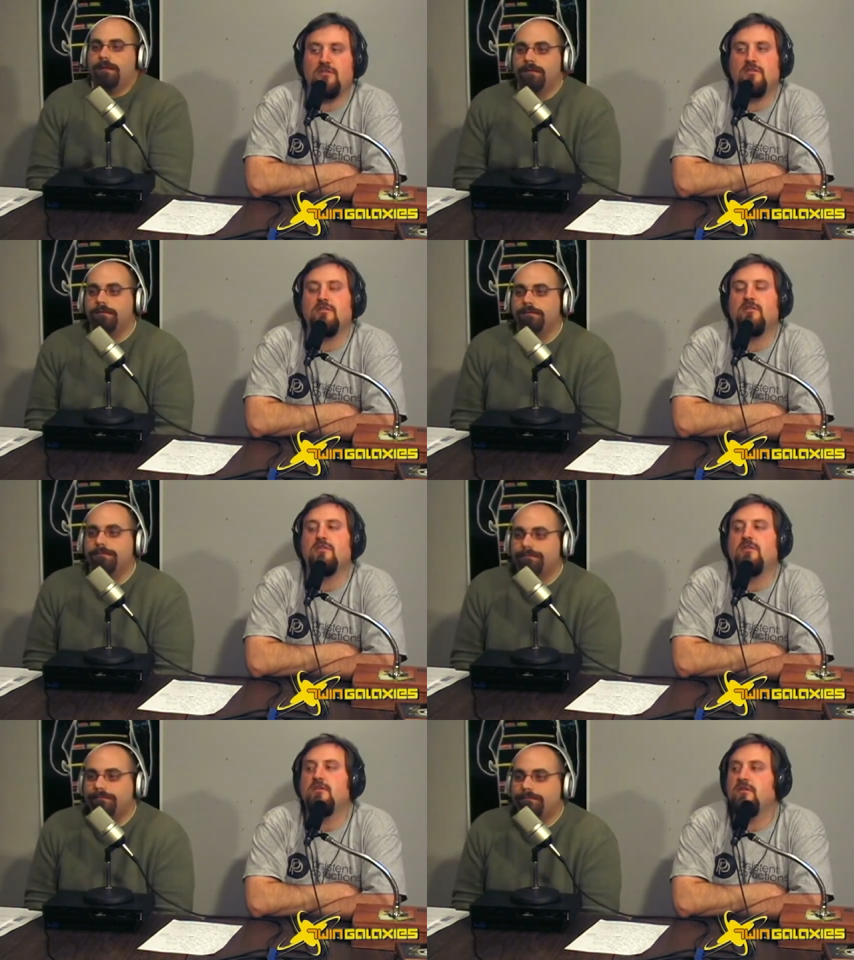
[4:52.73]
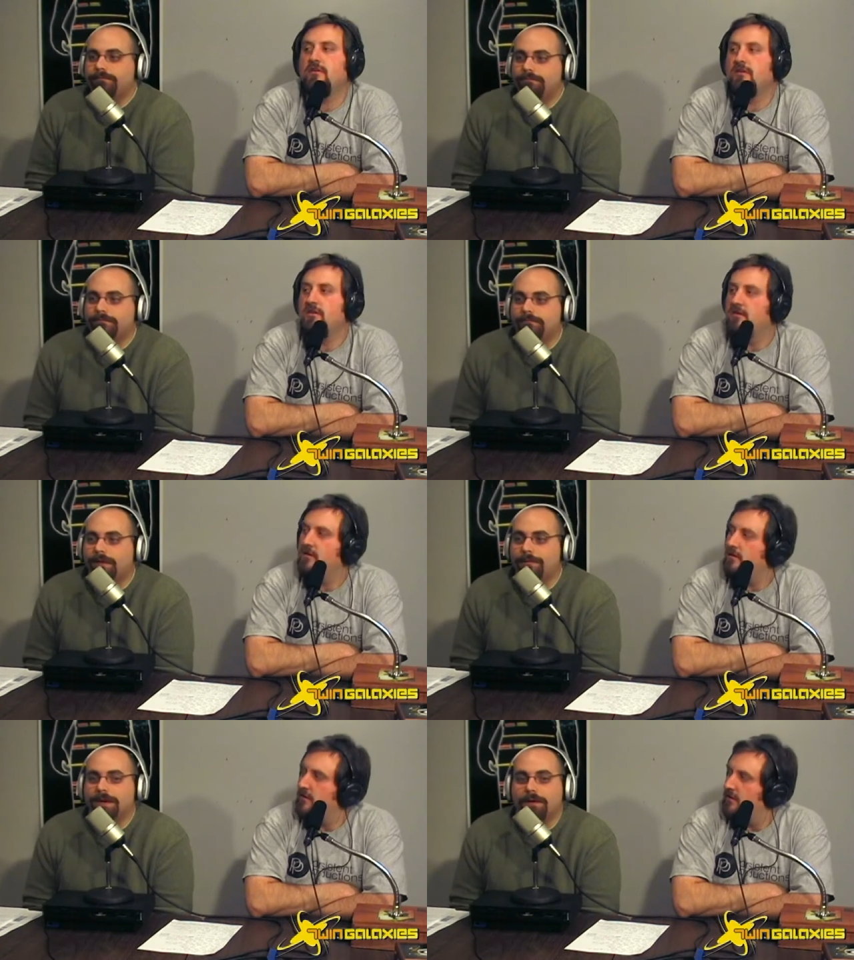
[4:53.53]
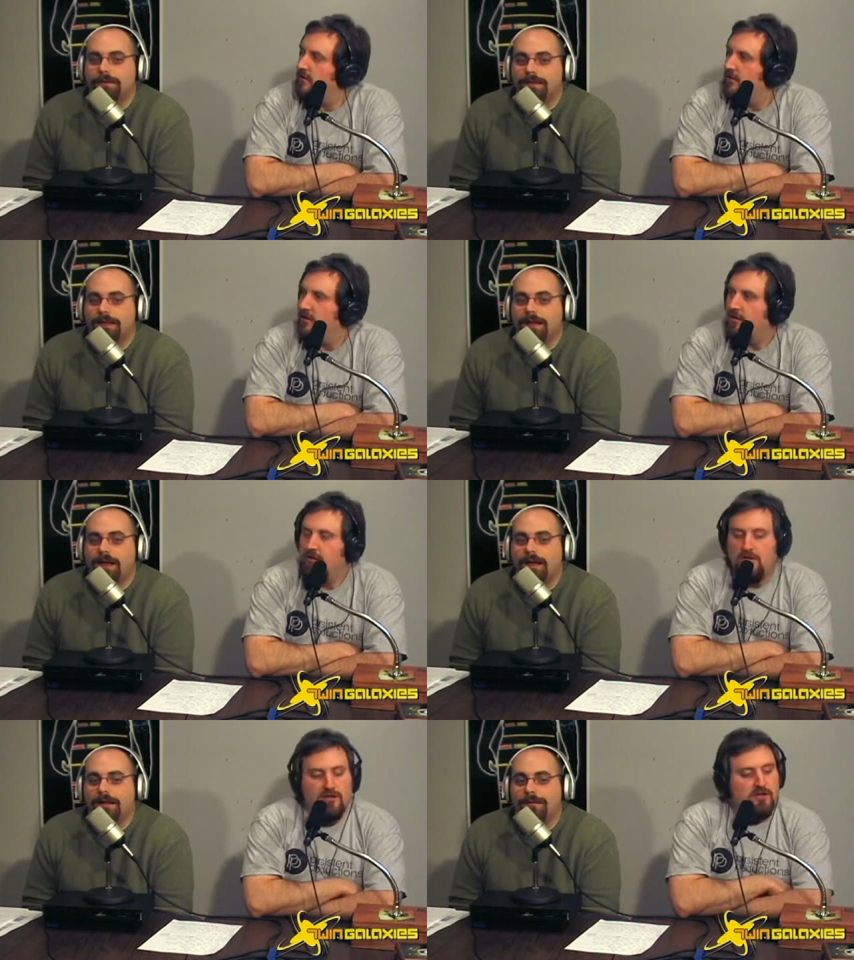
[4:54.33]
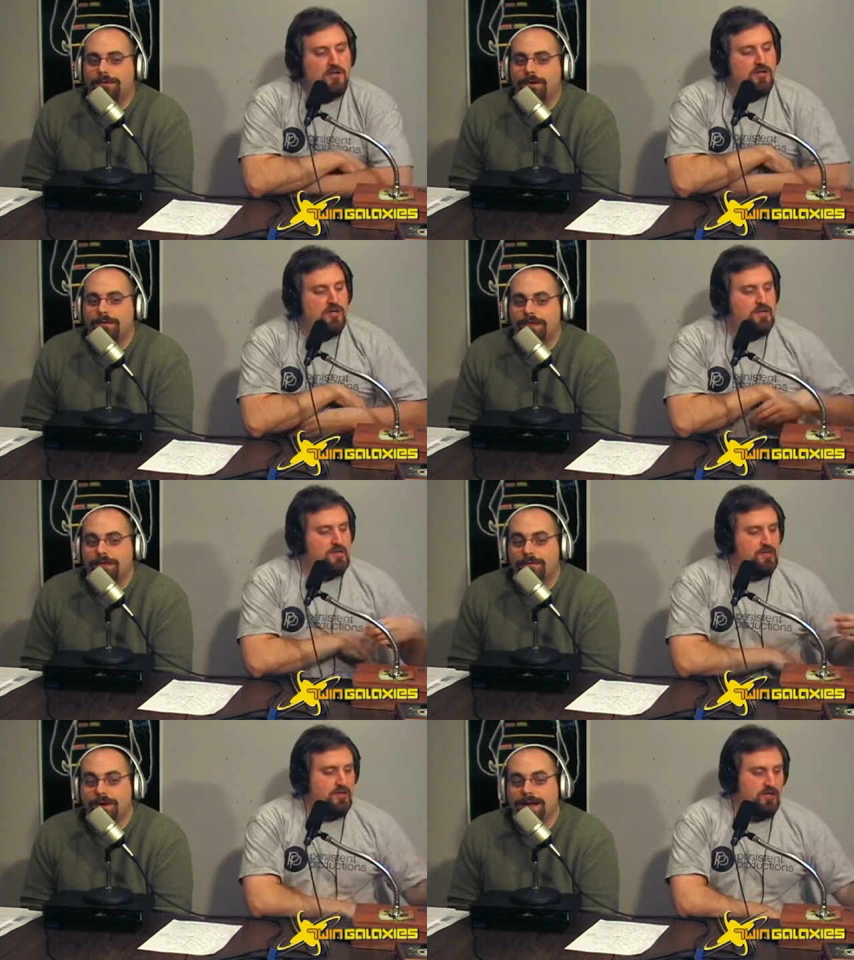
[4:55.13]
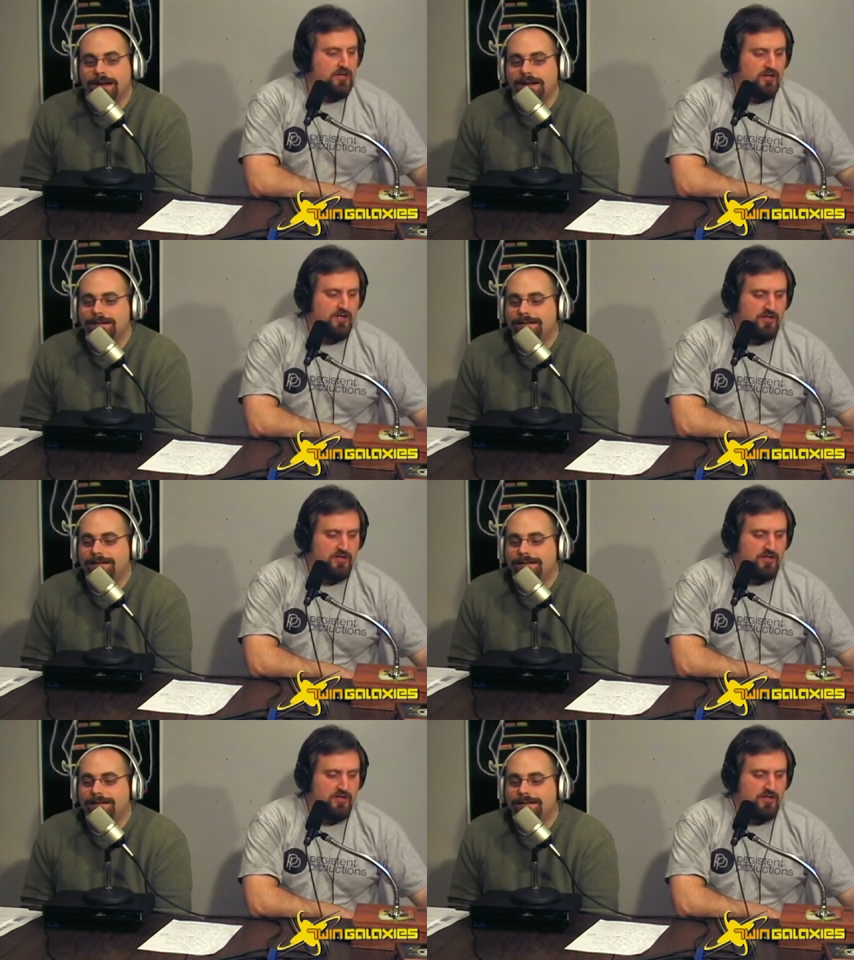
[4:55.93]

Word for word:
Speaker 1: Hmm. I'm gonna like, go with the uh, I'm gonna go with the three.